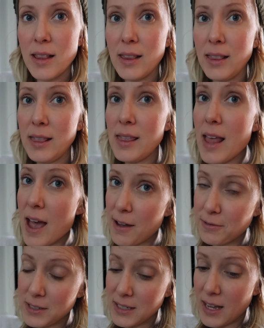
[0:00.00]

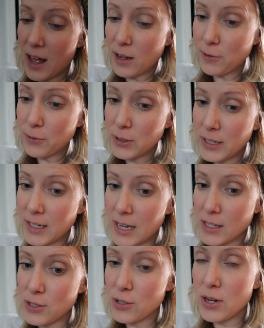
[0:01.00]
Left California
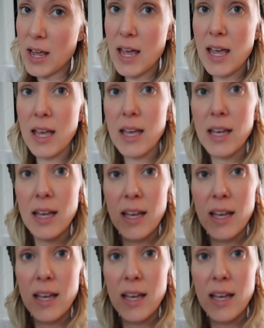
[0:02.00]
yesterday,